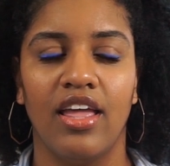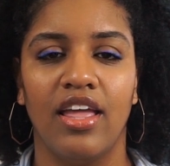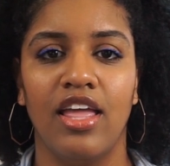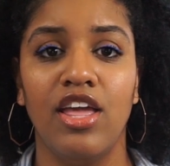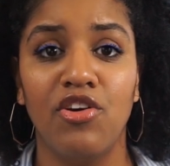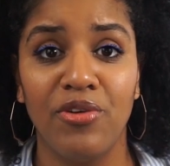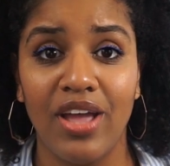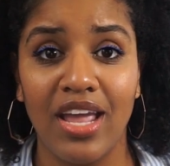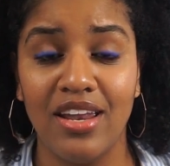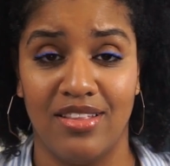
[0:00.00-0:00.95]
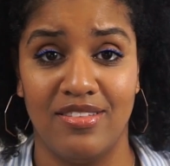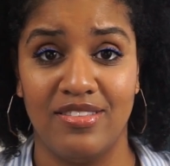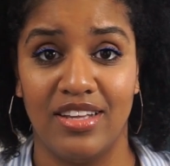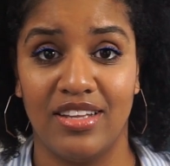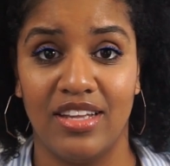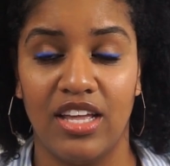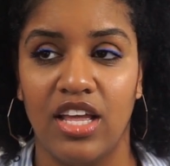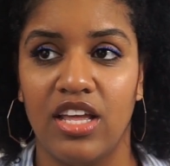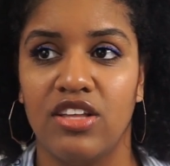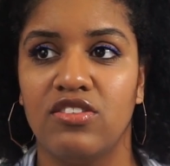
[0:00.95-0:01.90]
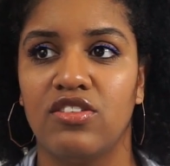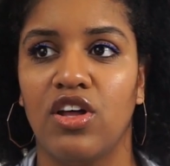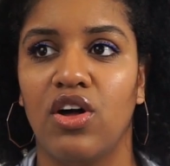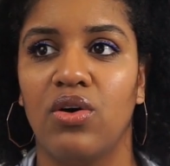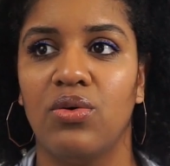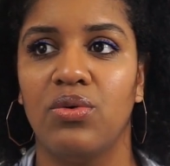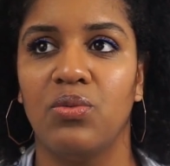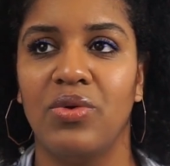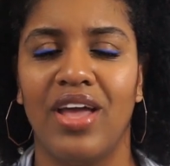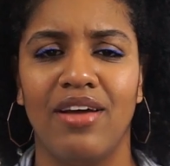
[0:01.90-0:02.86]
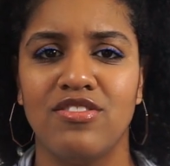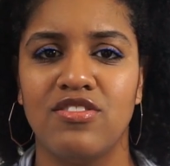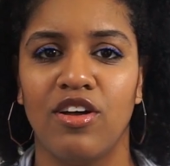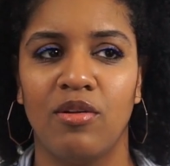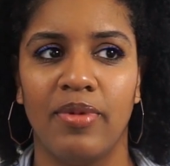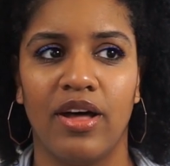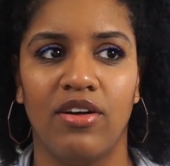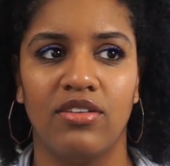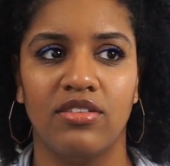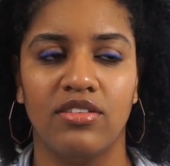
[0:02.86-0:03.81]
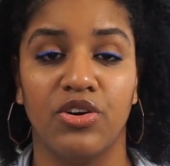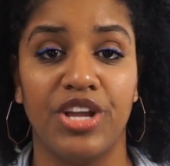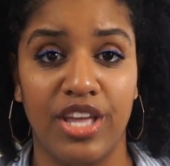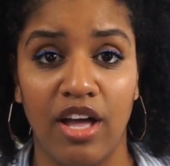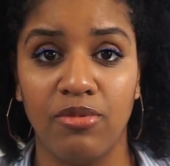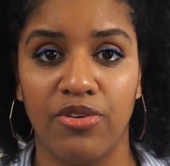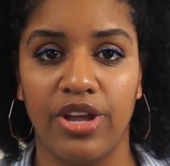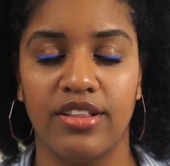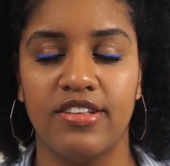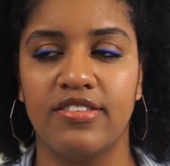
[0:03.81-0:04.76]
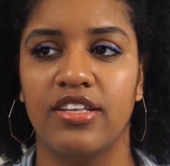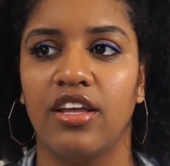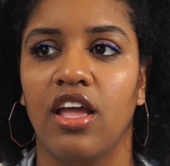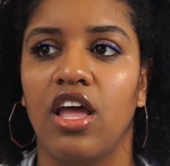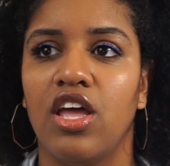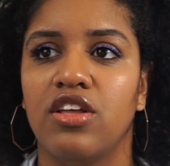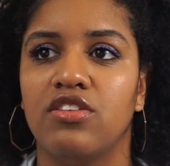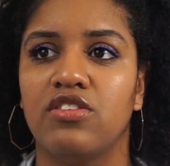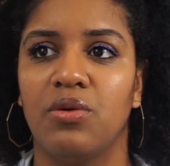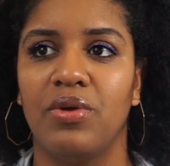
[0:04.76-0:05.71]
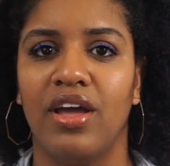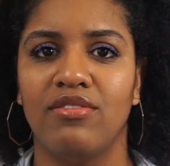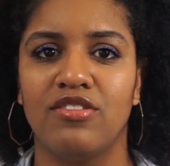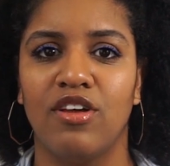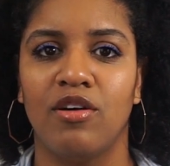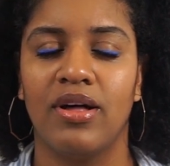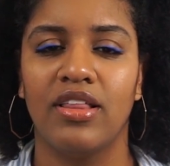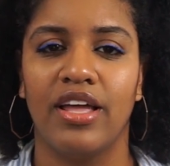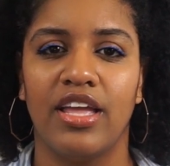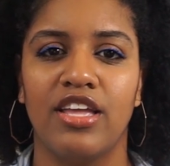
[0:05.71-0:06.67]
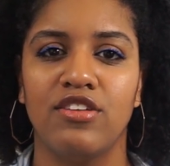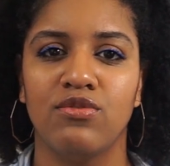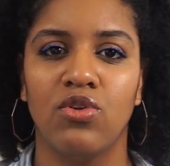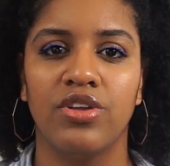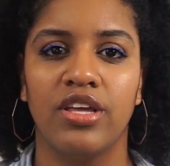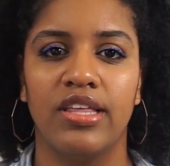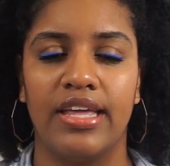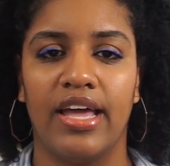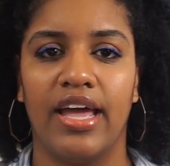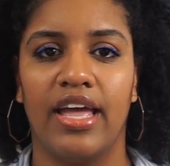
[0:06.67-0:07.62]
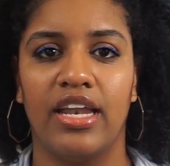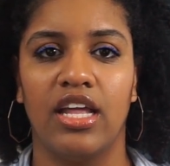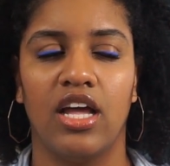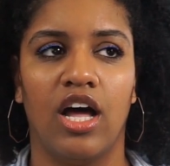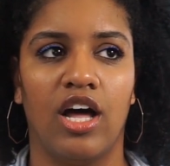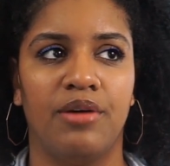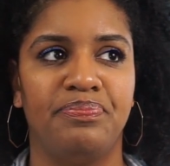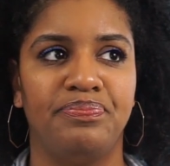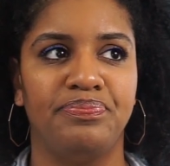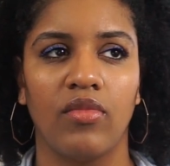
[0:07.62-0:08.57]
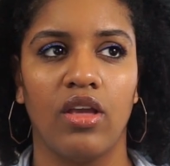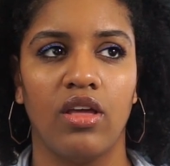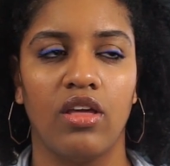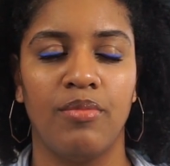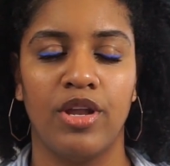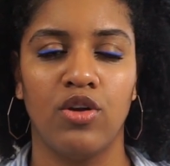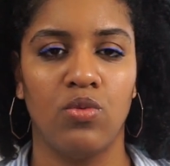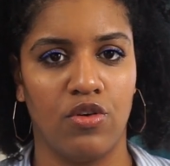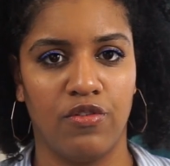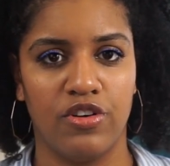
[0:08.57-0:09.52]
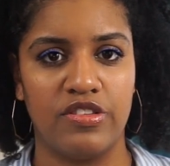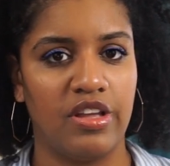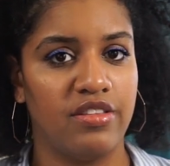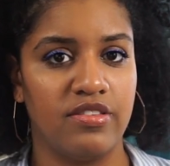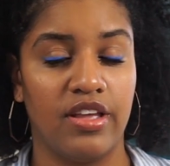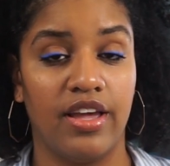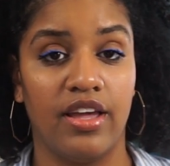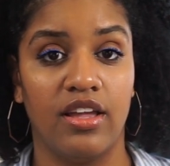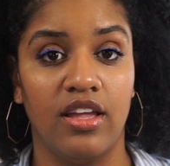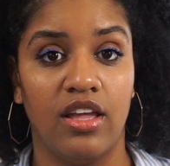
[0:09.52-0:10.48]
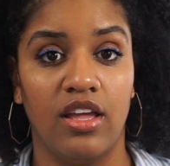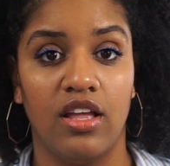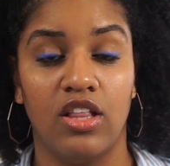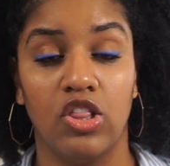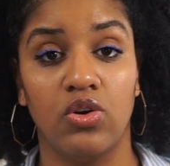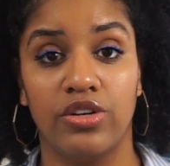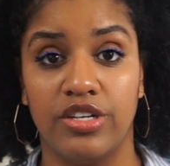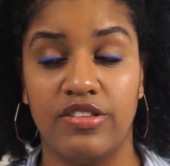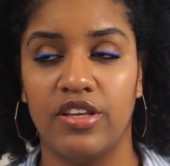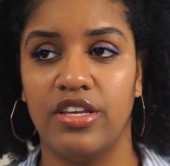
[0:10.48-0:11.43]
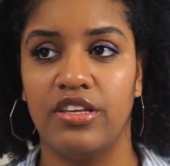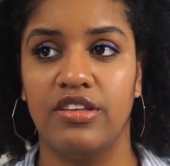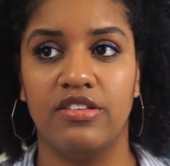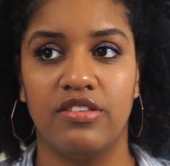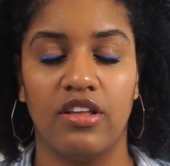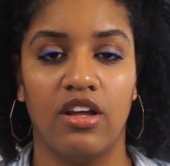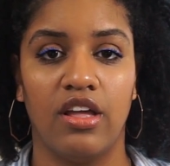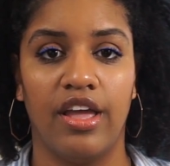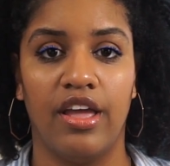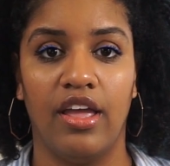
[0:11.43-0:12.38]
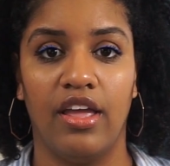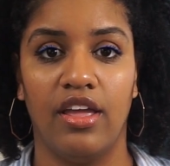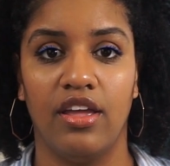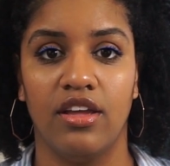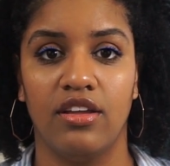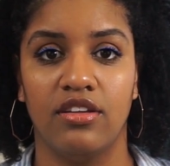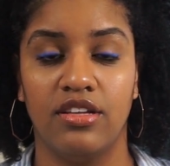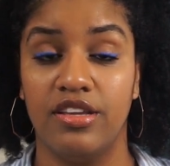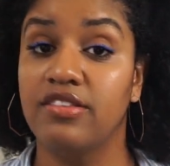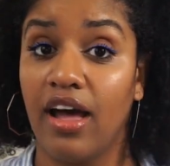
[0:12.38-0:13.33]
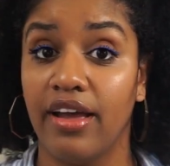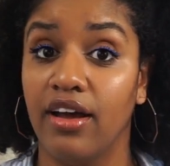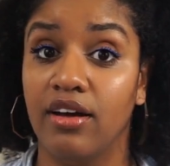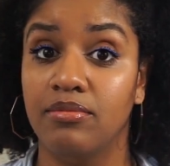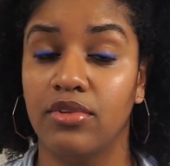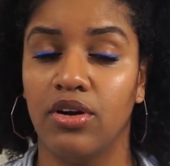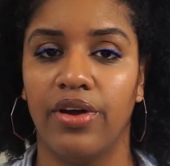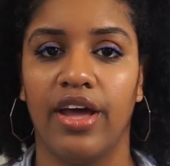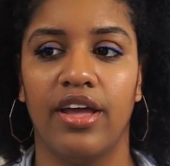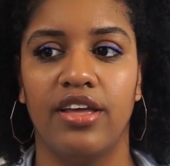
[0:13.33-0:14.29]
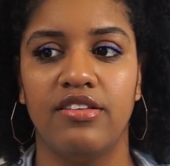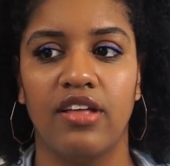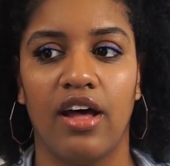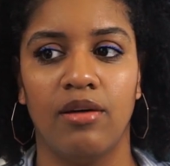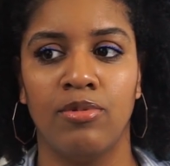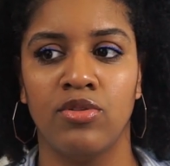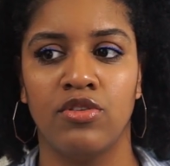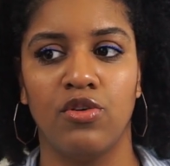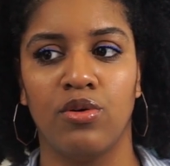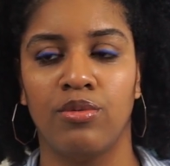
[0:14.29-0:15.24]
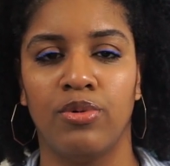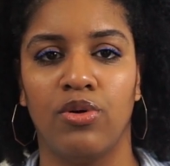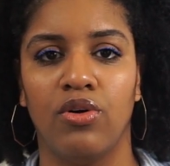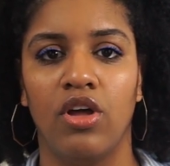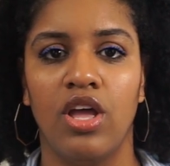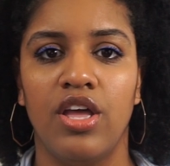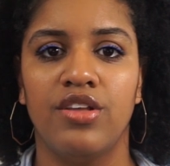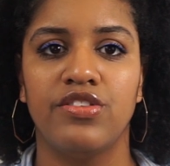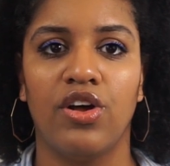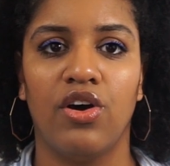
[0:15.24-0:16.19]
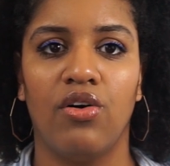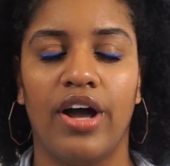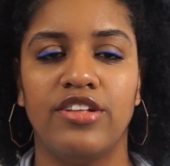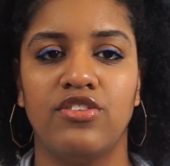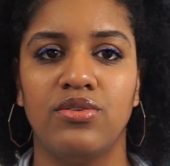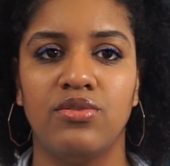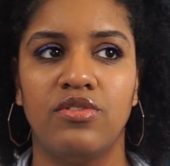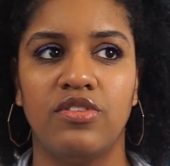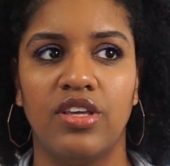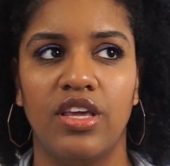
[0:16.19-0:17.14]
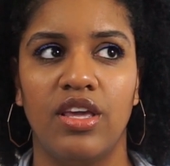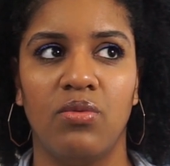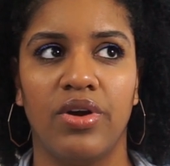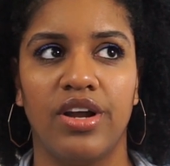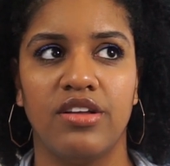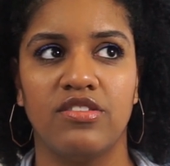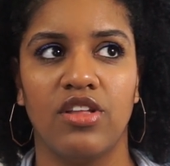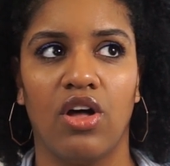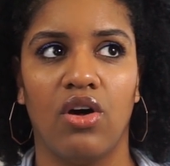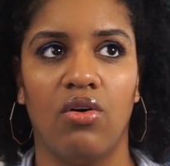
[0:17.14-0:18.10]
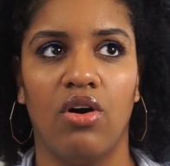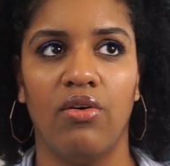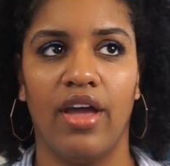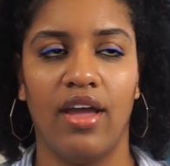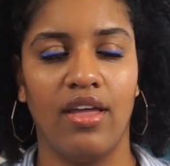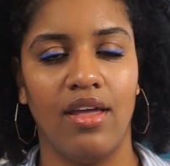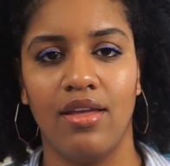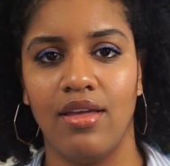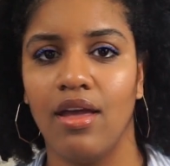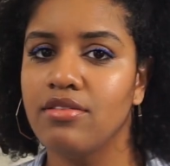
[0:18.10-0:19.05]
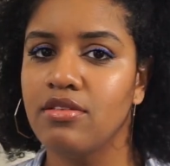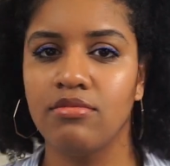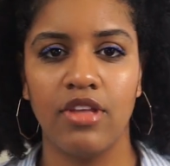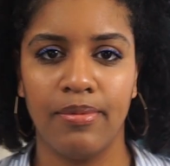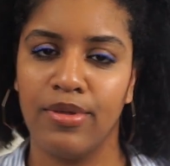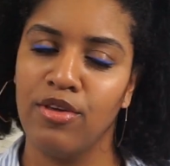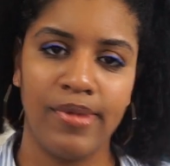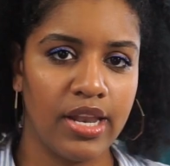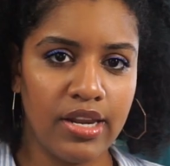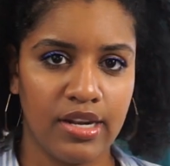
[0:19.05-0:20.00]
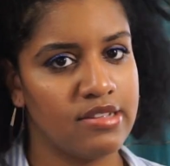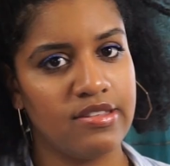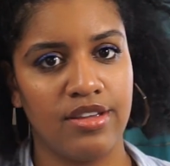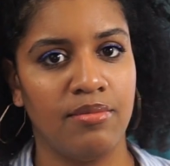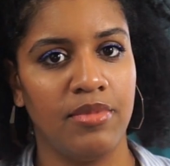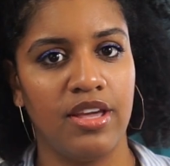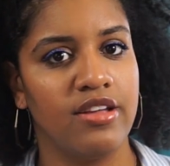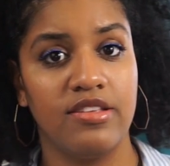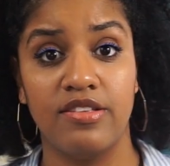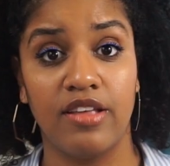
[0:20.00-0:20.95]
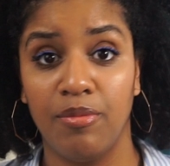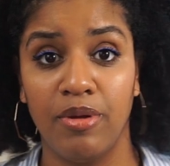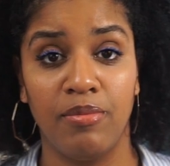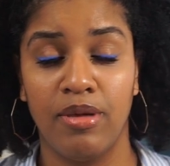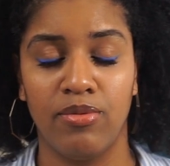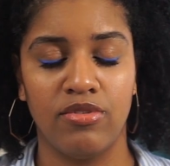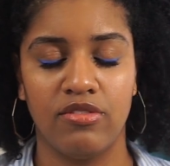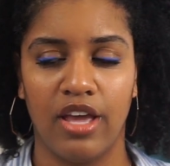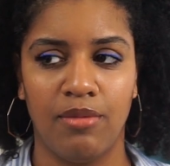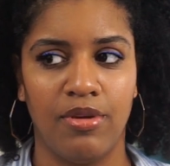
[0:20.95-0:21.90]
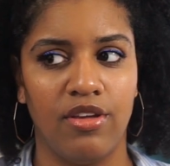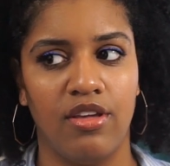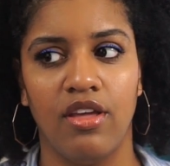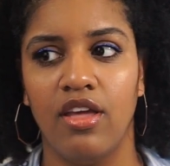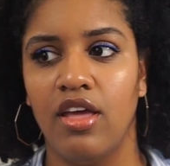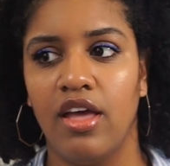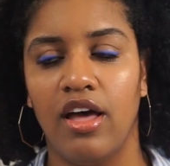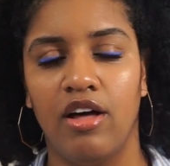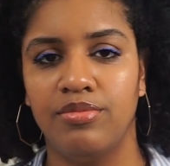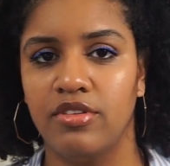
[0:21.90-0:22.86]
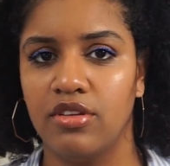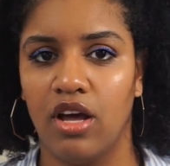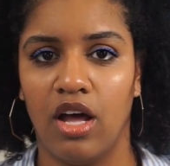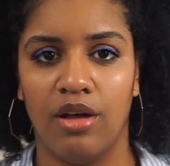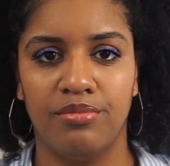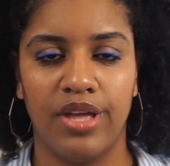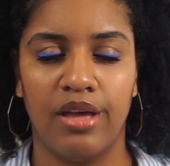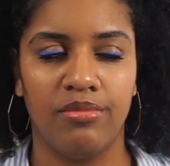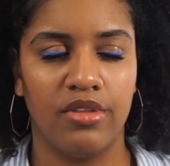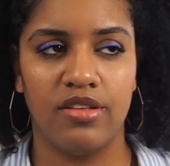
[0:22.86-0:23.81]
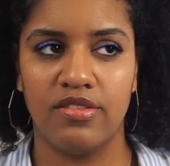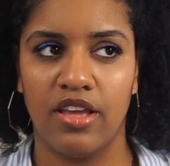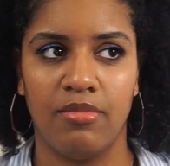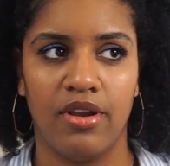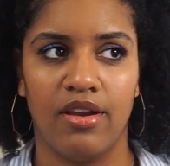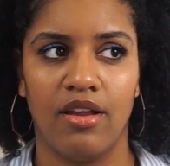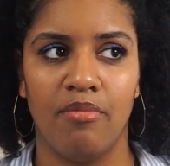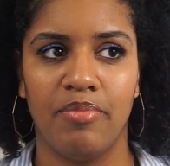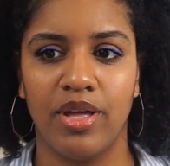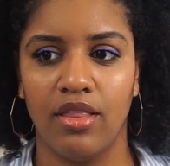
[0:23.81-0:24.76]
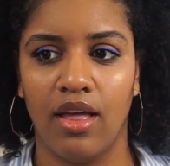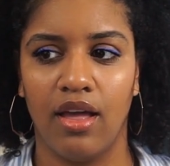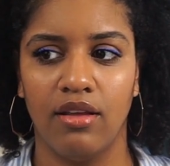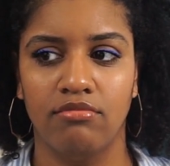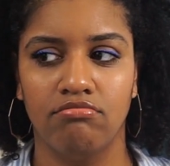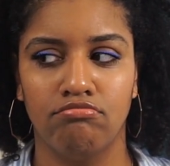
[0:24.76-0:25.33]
he created this thing. So we have to talk about, or he helped create this thing. So we have to talk about like his role in Gilead. Commander Waterford says that Lawrence is he's high up, okay? He's high up on the totem pole. So I do see where as though, okay, yeah, he has some type of humanity to him because he's helping people escape. He helped Emily escape, yada yada. But like,